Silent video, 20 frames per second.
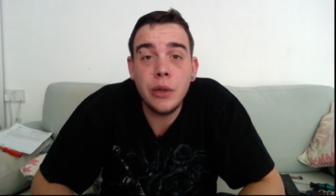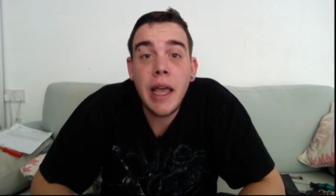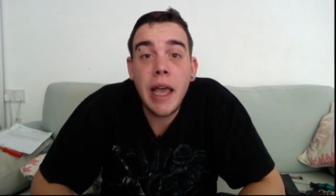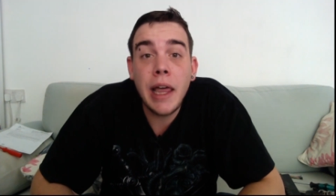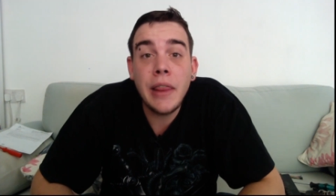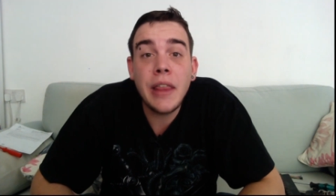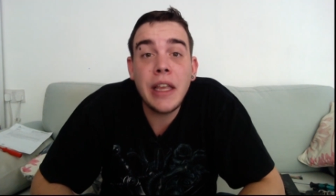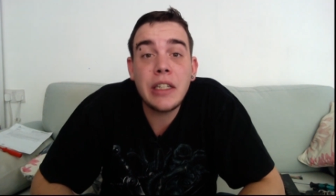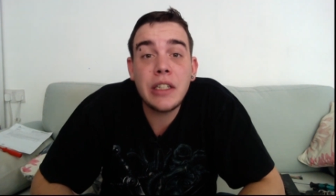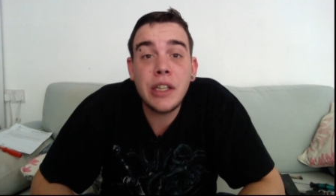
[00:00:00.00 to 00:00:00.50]
and
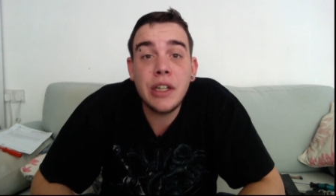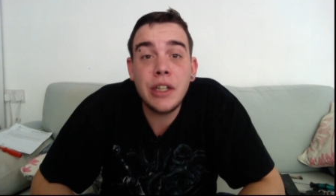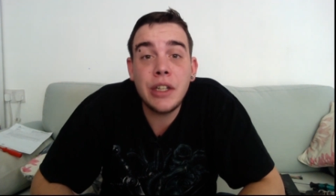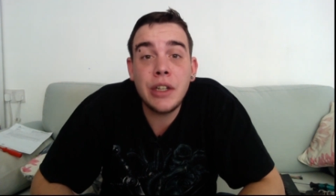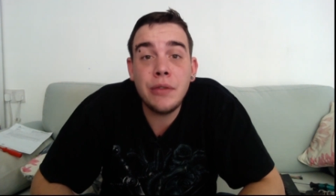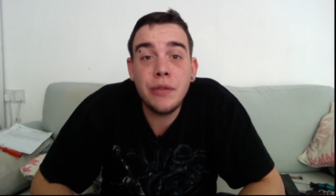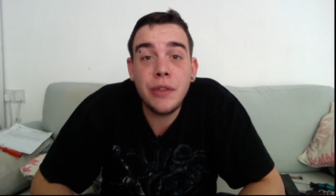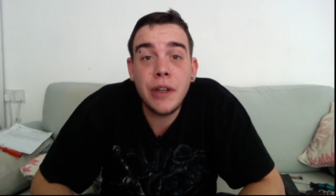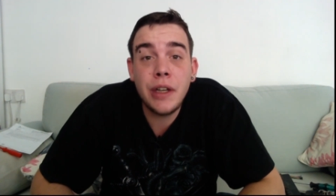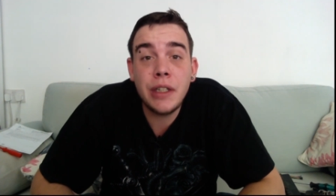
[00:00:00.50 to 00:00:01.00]
that's going to
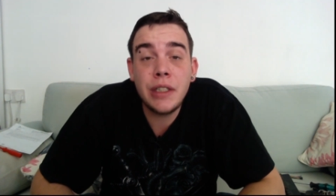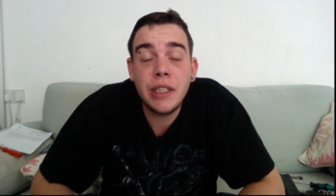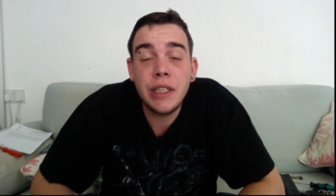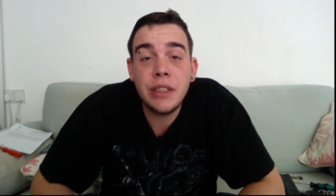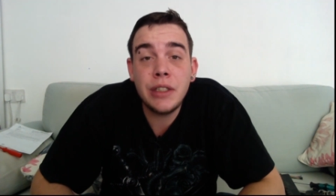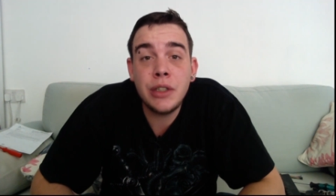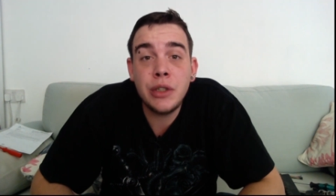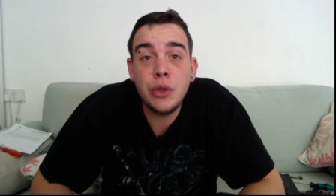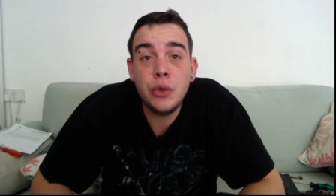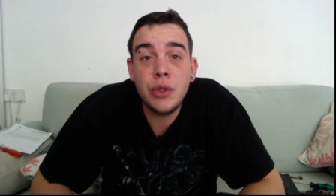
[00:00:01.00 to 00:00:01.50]
convert it
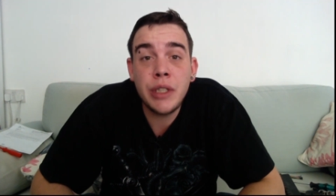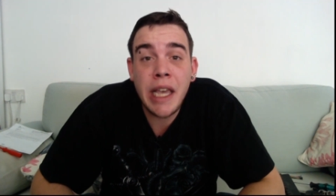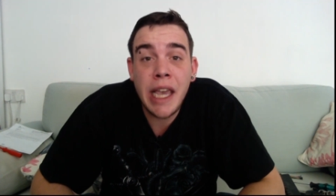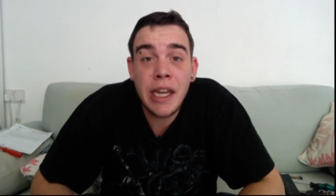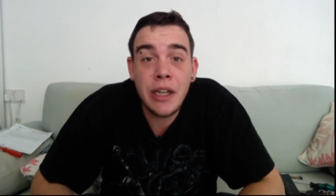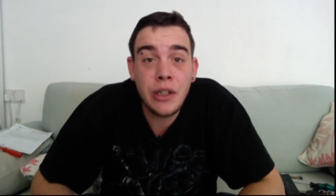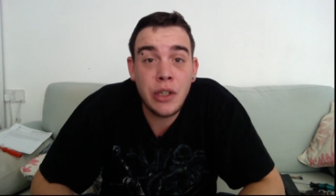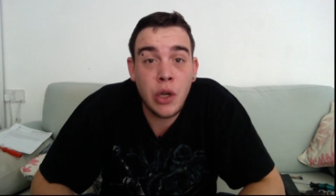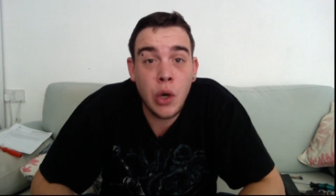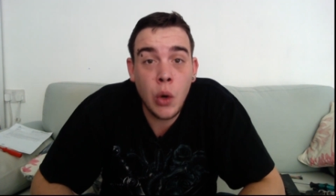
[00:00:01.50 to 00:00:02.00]
to
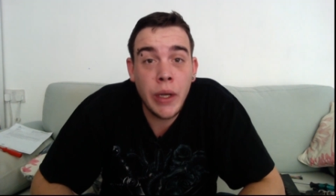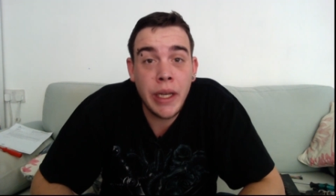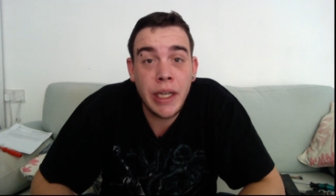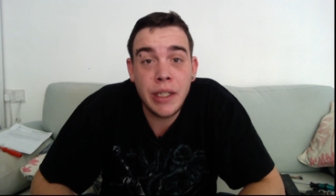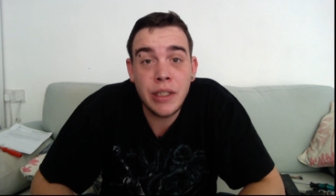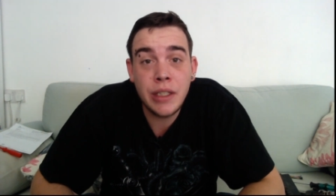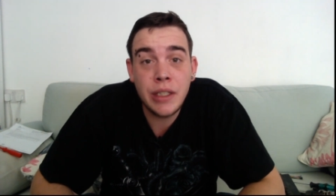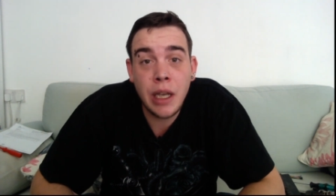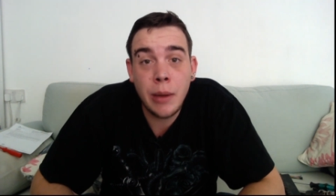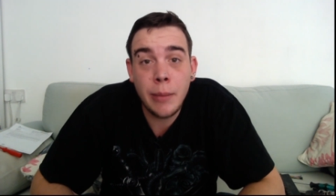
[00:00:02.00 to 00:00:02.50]
10 coins
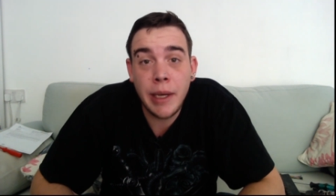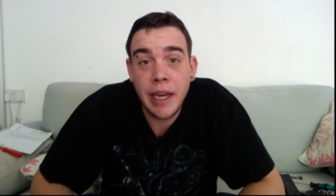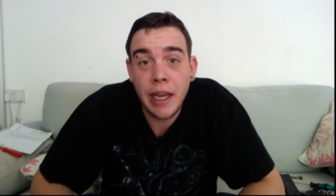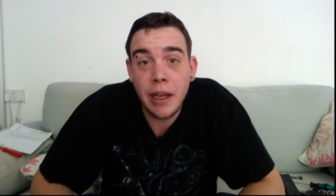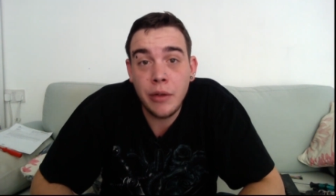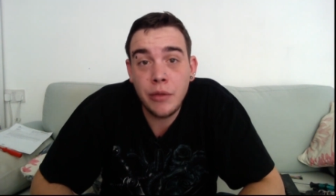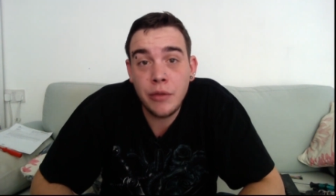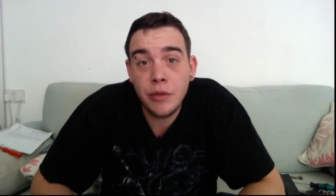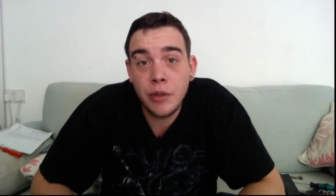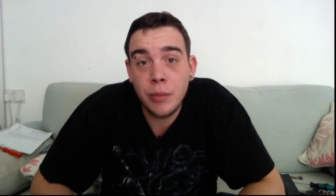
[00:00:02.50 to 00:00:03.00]
coming
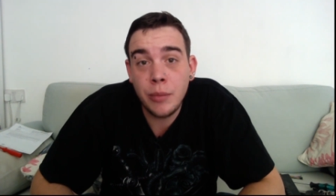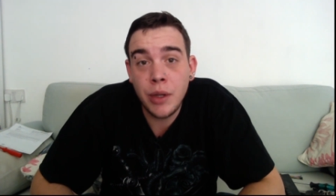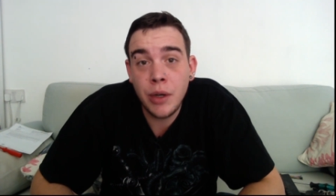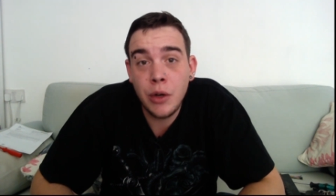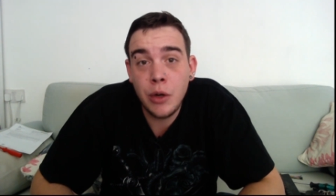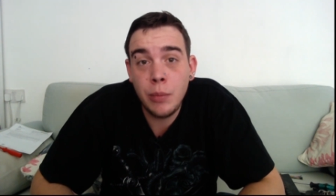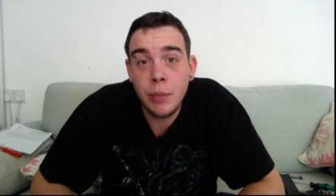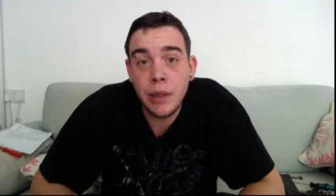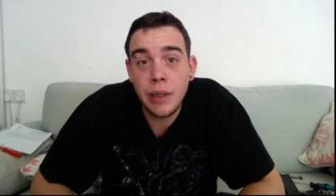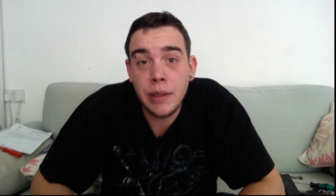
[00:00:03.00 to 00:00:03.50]
out from the
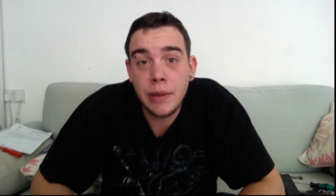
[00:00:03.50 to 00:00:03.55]
hopper.